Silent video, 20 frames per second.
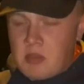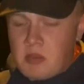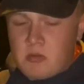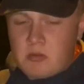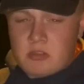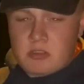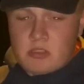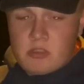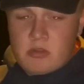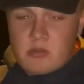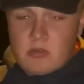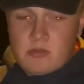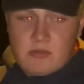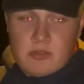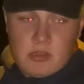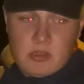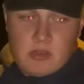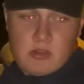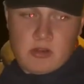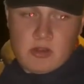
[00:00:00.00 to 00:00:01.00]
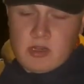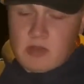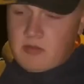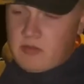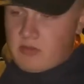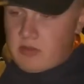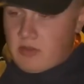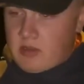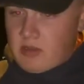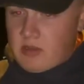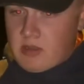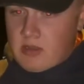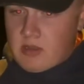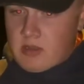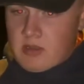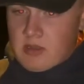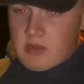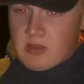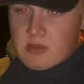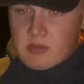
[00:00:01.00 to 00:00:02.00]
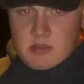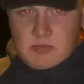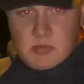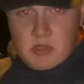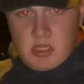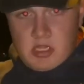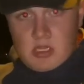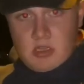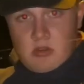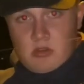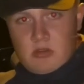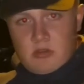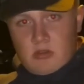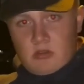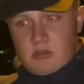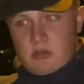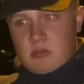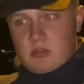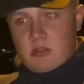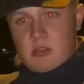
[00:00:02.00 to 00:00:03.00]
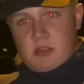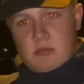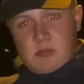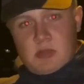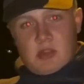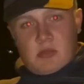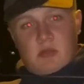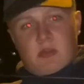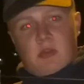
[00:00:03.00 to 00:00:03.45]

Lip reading: snood for the hook length. But that long, that's probably